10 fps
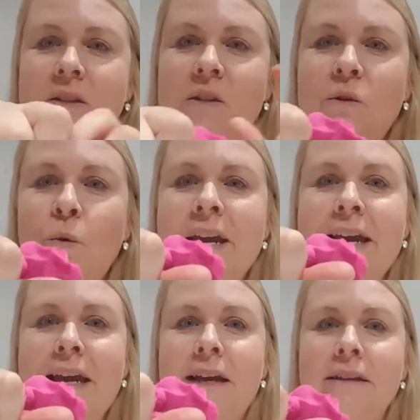
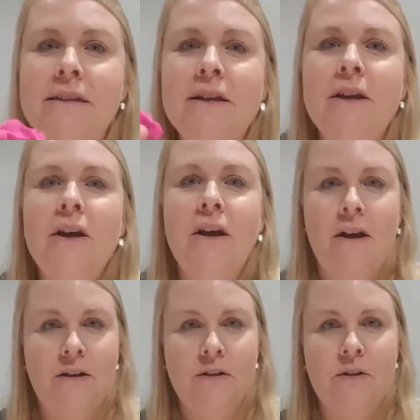squeeze.
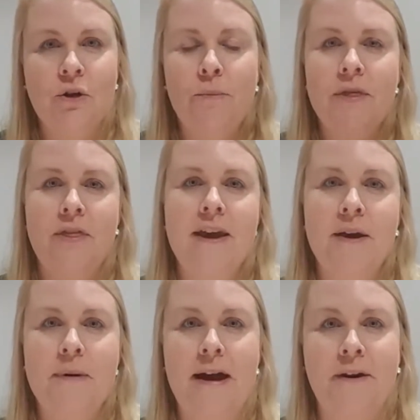Stop and think
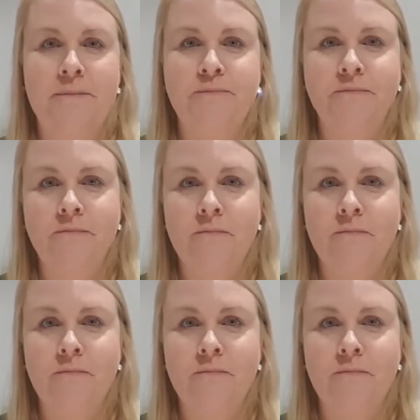about it.